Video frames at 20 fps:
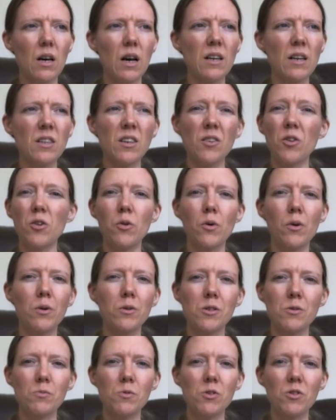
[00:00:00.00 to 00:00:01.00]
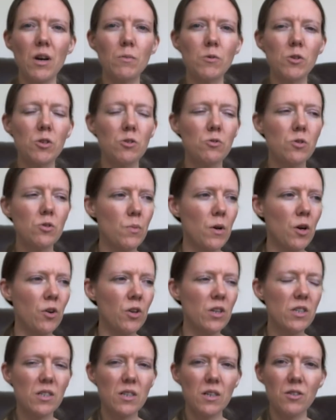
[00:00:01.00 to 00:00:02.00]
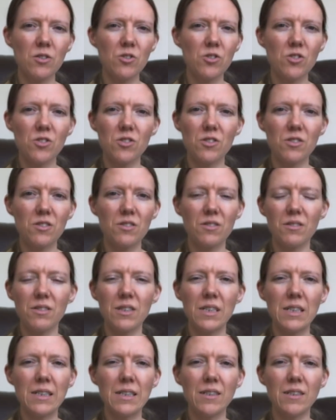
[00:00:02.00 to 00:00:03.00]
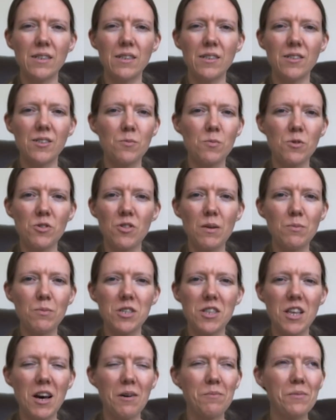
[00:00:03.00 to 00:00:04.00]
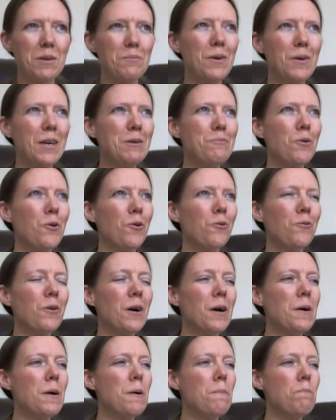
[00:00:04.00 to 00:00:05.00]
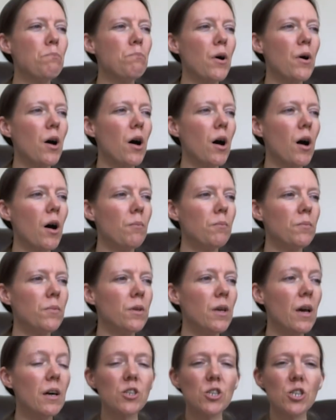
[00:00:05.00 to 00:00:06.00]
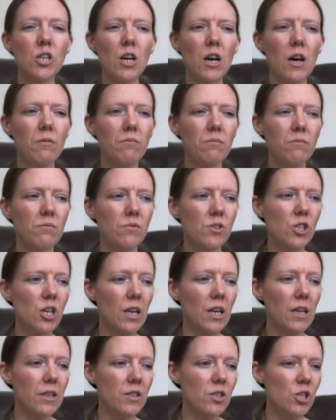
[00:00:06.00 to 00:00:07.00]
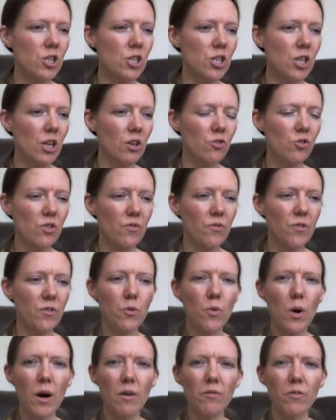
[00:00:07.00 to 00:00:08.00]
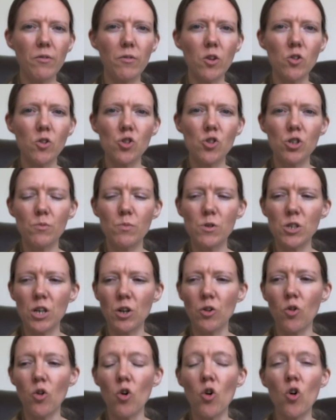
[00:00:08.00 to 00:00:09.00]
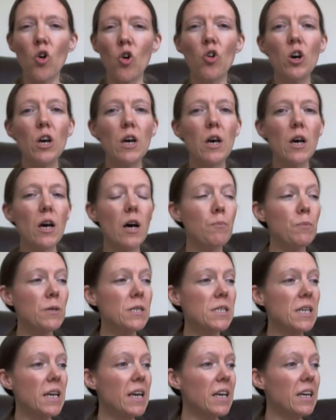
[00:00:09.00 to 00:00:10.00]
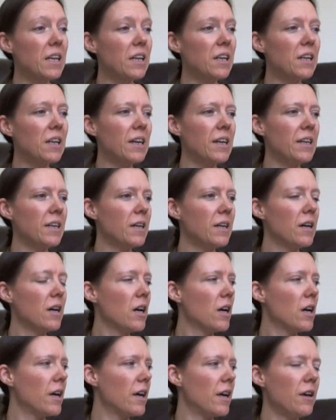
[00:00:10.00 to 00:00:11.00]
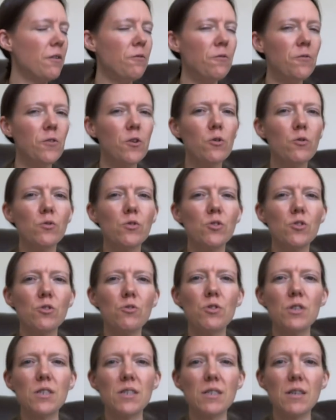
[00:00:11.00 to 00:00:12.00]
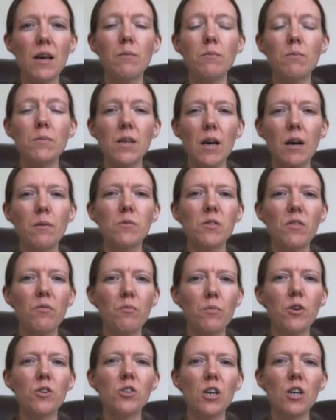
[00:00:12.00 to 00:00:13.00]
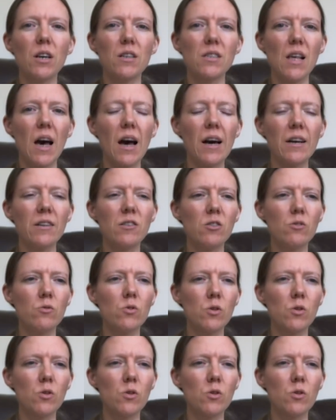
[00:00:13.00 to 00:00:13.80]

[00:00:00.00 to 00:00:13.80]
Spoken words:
I don't know who I've subscribed to be honest, I just subscribe to that many people. But yeah, share links to your channels if you have a FlossTube channel, or particularly if you do the same types of projects that I do.